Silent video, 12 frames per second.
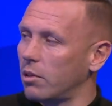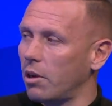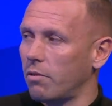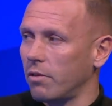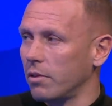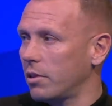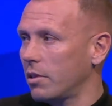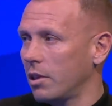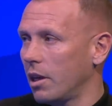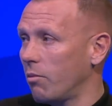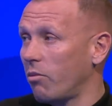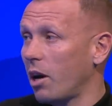different,
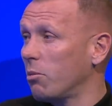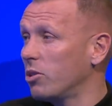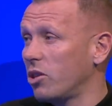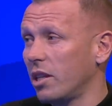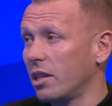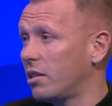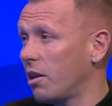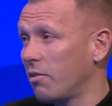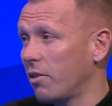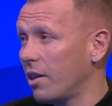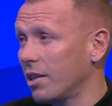and Real Madrid is different.